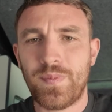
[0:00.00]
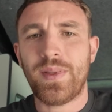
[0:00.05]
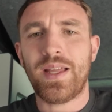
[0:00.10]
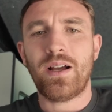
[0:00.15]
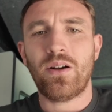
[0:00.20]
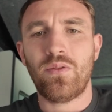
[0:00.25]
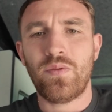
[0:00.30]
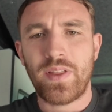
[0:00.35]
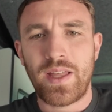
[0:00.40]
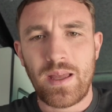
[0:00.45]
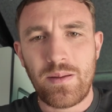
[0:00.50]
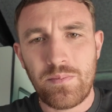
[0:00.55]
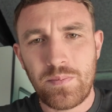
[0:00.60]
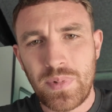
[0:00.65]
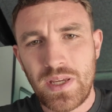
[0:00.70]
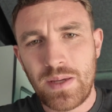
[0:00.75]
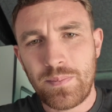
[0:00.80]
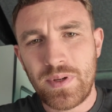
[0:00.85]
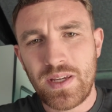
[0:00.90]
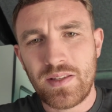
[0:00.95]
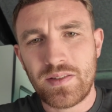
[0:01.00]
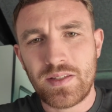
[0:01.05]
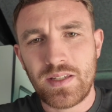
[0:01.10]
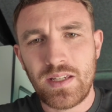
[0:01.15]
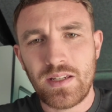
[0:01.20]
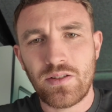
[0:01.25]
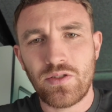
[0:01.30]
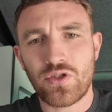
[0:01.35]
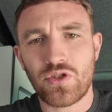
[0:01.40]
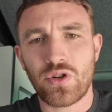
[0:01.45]
Now, the
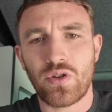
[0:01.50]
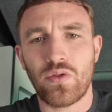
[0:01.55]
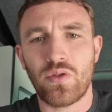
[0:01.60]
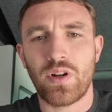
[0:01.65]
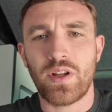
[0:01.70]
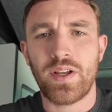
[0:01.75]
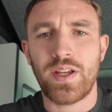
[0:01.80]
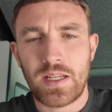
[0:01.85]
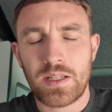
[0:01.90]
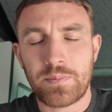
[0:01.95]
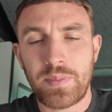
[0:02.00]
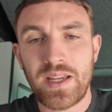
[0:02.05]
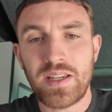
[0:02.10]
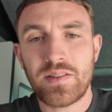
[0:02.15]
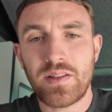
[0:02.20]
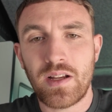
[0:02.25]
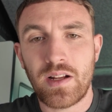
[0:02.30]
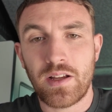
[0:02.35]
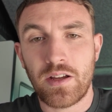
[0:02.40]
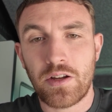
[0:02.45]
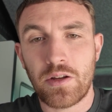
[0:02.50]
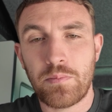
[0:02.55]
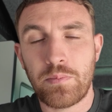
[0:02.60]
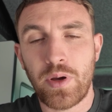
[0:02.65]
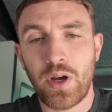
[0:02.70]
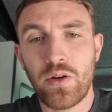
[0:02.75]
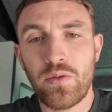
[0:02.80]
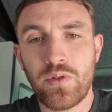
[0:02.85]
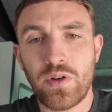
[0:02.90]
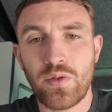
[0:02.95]
MPPT controller is basically a
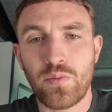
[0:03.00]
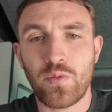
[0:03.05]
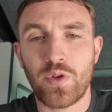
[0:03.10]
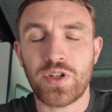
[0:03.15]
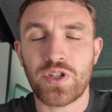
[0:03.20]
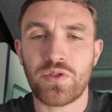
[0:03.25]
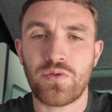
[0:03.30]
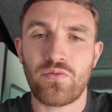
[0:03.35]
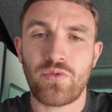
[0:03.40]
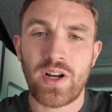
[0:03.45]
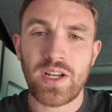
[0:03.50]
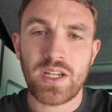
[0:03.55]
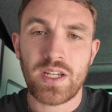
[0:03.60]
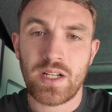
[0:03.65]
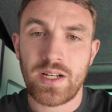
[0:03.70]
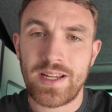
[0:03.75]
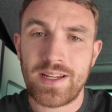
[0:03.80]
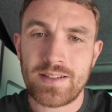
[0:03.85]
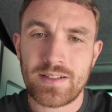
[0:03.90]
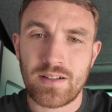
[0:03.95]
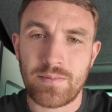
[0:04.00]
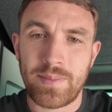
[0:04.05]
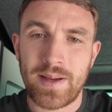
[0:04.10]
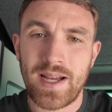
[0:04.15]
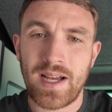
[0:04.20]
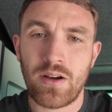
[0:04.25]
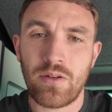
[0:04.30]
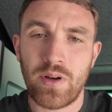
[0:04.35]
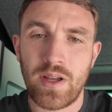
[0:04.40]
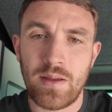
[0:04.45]
component which regulates the
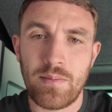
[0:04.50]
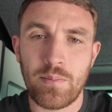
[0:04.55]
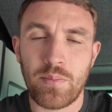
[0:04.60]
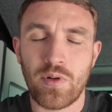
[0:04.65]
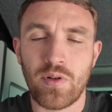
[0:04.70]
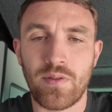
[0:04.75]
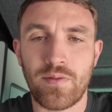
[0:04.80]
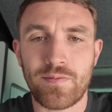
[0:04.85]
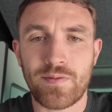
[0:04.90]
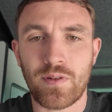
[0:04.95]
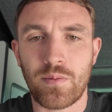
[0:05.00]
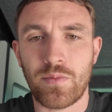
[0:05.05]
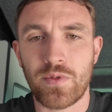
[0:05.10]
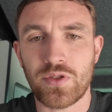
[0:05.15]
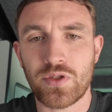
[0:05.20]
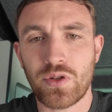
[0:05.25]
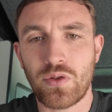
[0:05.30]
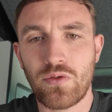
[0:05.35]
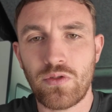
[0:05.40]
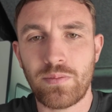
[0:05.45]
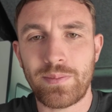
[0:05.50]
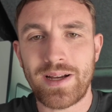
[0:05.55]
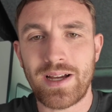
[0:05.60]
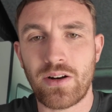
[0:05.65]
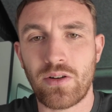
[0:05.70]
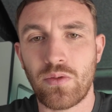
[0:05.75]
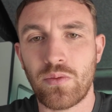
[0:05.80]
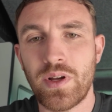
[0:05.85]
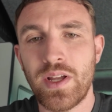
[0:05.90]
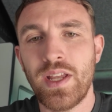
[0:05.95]
power input from the solar
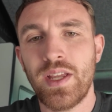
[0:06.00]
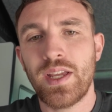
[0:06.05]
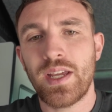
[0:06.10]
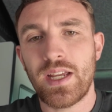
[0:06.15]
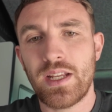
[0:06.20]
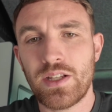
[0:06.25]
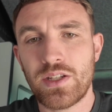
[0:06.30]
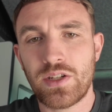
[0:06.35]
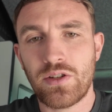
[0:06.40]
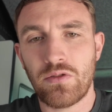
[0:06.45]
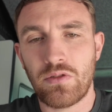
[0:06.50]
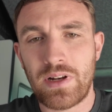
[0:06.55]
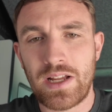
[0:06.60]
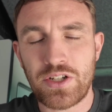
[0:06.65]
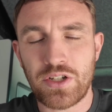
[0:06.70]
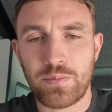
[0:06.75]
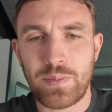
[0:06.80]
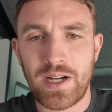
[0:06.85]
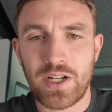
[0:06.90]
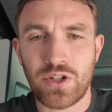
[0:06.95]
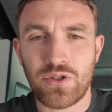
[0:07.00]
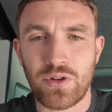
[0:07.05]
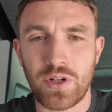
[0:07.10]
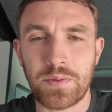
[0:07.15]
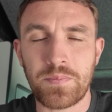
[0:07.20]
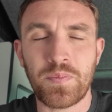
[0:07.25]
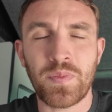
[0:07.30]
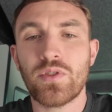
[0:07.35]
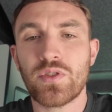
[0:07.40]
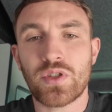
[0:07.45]
panel into your leisure battery.